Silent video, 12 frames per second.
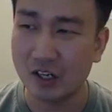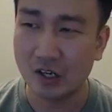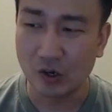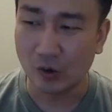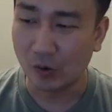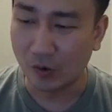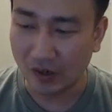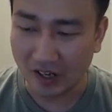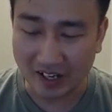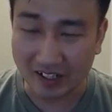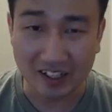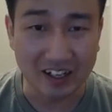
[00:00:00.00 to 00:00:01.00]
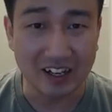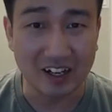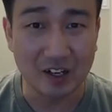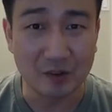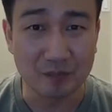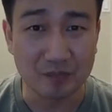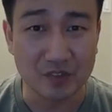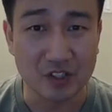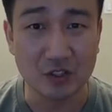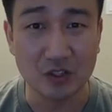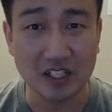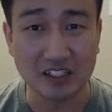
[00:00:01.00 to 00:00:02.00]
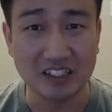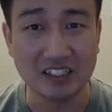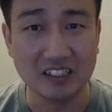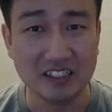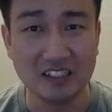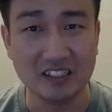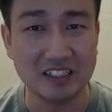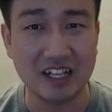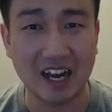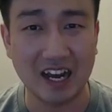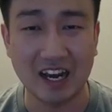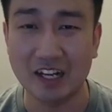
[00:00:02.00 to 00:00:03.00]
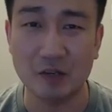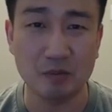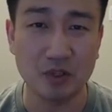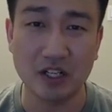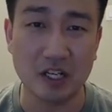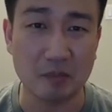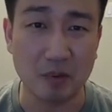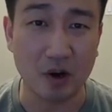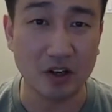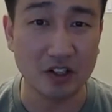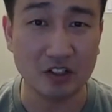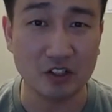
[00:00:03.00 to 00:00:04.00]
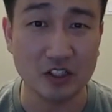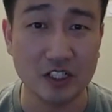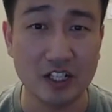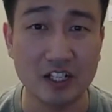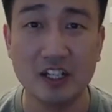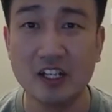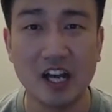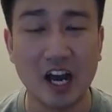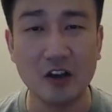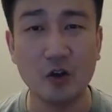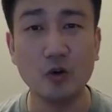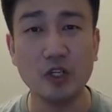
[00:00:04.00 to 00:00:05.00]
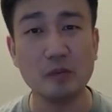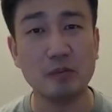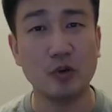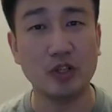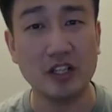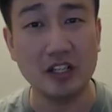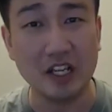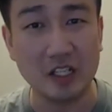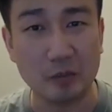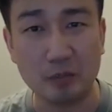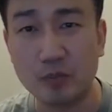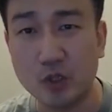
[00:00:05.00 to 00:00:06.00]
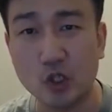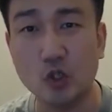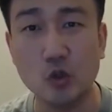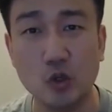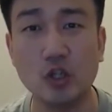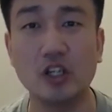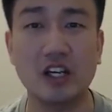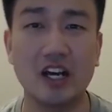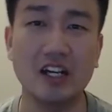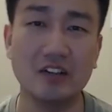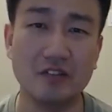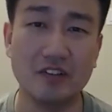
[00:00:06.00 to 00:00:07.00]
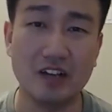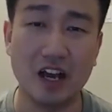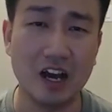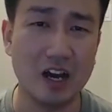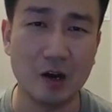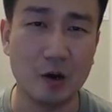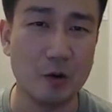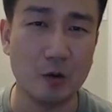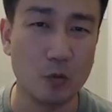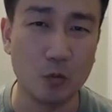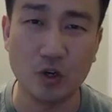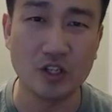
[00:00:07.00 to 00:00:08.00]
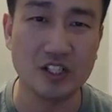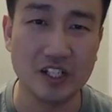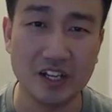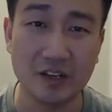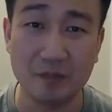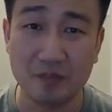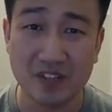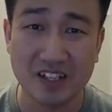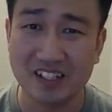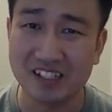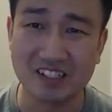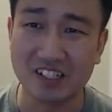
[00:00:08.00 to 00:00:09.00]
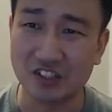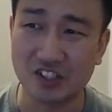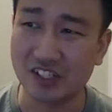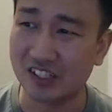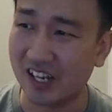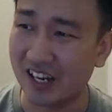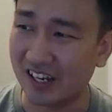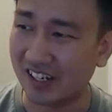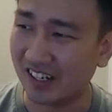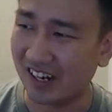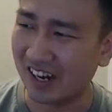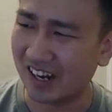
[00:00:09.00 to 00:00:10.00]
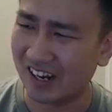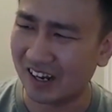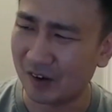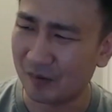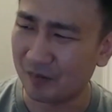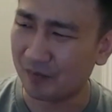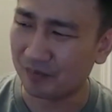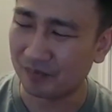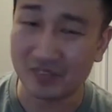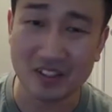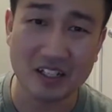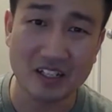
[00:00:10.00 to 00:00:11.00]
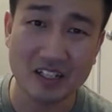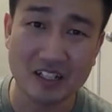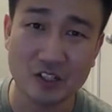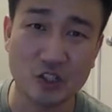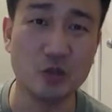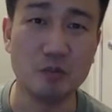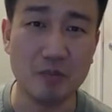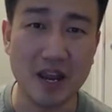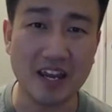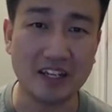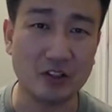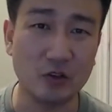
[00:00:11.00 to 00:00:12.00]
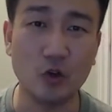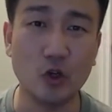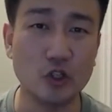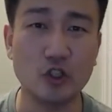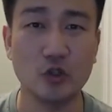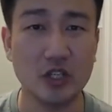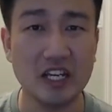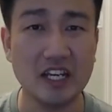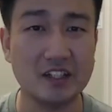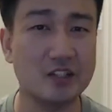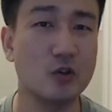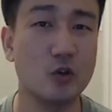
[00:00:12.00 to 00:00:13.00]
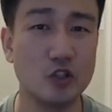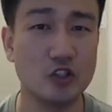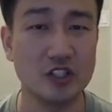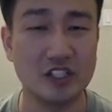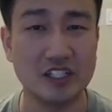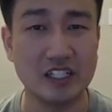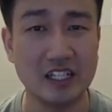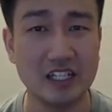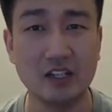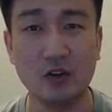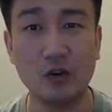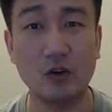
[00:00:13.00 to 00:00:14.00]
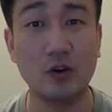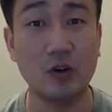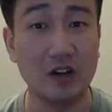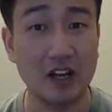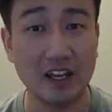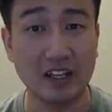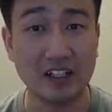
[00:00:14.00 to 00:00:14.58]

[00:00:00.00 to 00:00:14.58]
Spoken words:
or like like the nun ka. I didn't put any particles in it. I only put in like pure kind of words in it, such as like to make or to eat or to see or like